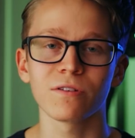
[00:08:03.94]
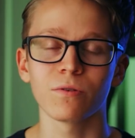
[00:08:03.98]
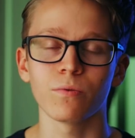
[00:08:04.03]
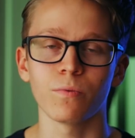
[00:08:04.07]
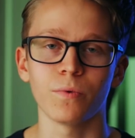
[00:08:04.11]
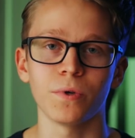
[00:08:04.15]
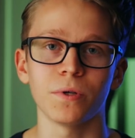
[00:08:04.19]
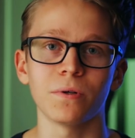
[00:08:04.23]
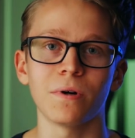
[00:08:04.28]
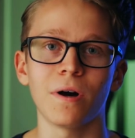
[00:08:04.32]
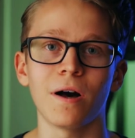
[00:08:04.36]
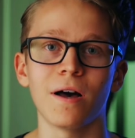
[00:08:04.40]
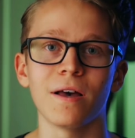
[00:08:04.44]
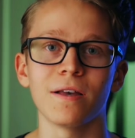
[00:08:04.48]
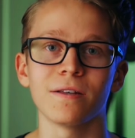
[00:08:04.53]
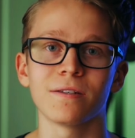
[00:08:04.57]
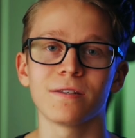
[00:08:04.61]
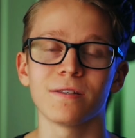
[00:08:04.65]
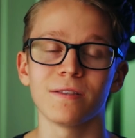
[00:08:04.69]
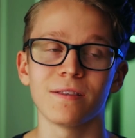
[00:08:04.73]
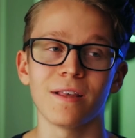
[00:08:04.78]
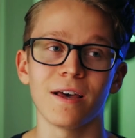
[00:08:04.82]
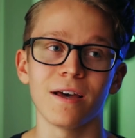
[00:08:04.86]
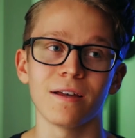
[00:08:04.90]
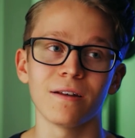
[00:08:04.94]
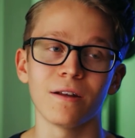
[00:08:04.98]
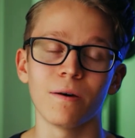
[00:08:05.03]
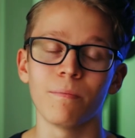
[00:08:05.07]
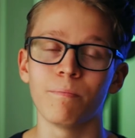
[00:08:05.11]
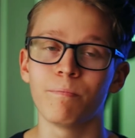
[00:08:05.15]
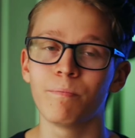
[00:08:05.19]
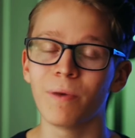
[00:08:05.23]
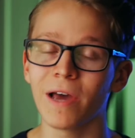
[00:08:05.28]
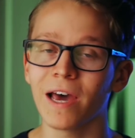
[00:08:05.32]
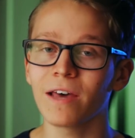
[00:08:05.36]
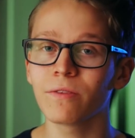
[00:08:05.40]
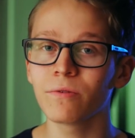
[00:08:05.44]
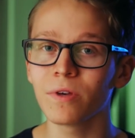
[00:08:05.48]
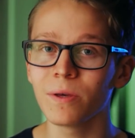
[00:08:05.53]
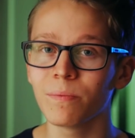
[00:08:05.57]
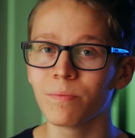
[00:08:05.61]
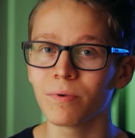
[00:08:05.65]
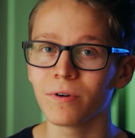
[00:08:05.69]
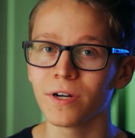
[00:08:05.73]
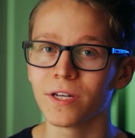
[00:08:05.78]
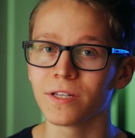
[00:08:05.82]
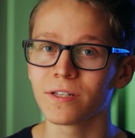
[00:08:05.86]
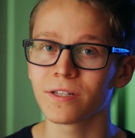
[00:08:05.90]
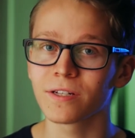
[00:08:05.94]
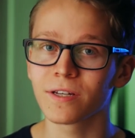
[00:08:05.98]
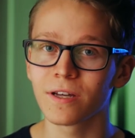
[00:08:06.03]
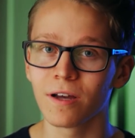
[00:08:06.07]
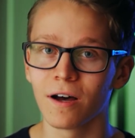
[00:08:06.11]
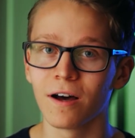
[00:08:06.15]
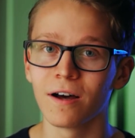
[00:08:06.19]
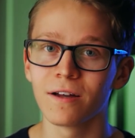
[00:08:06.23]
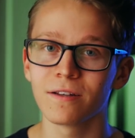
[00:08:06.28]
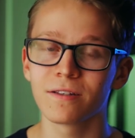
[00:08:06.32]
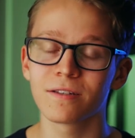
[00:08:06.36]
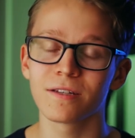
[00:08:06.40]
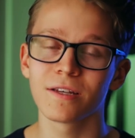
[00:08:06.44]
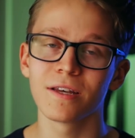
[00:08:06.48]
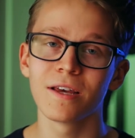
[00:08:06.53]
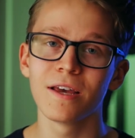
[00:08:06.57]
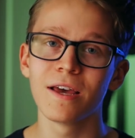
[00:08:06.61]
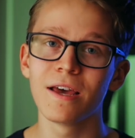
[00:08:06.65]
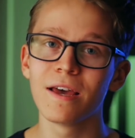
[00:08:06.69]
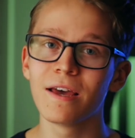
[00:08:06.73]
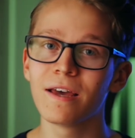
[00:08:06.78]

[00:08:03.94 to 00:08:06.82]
to realize that a badly placed cut